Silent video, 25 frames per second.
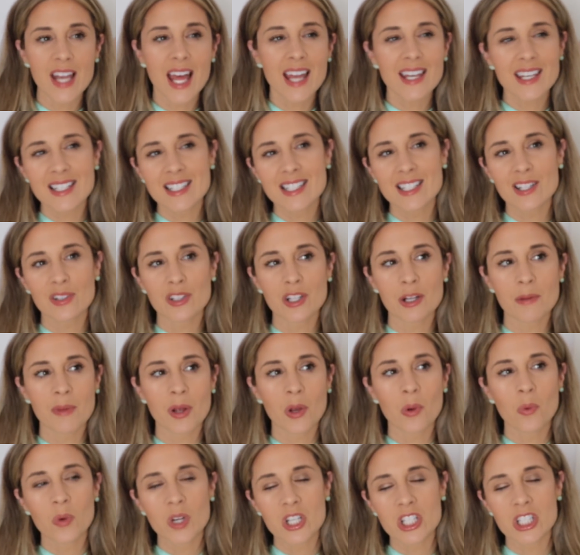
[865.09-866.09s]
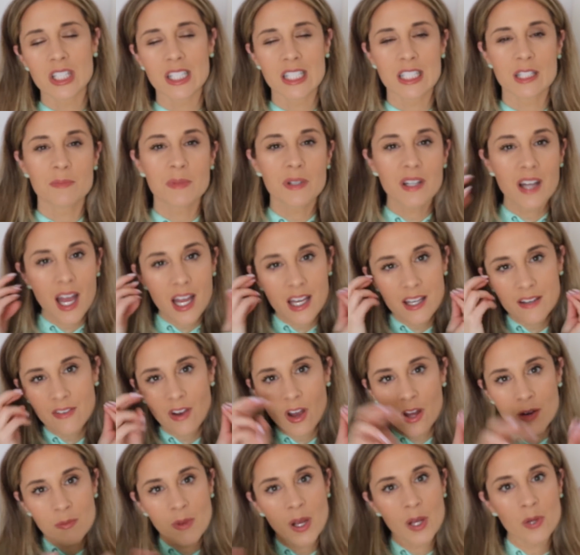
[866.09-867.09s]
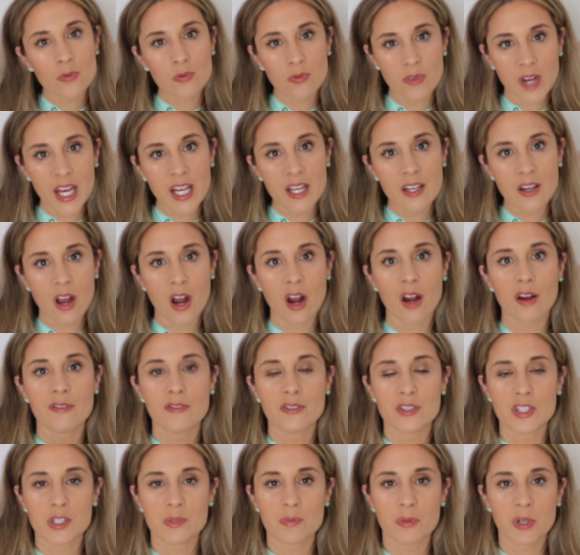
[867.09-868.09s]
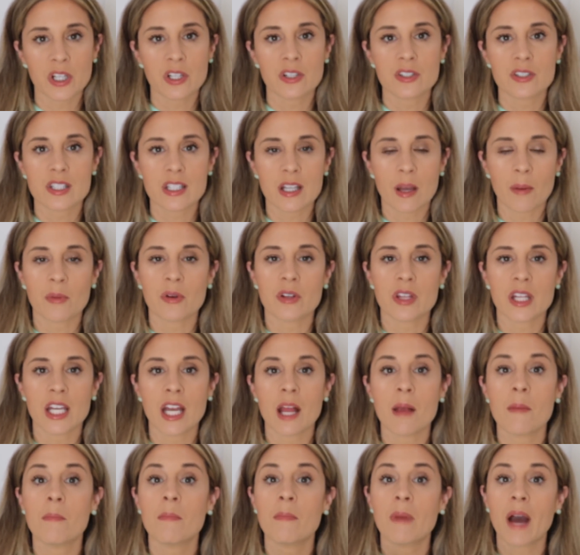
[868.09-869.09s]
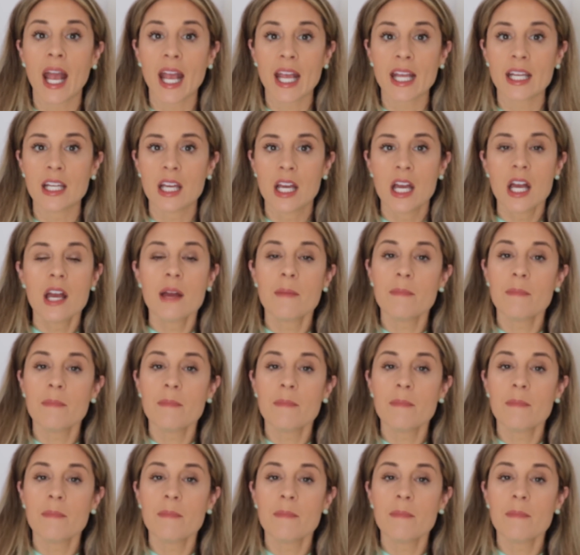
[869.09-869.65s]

not necessarily on my wish list, but kind of on my radar for spring or summer that I might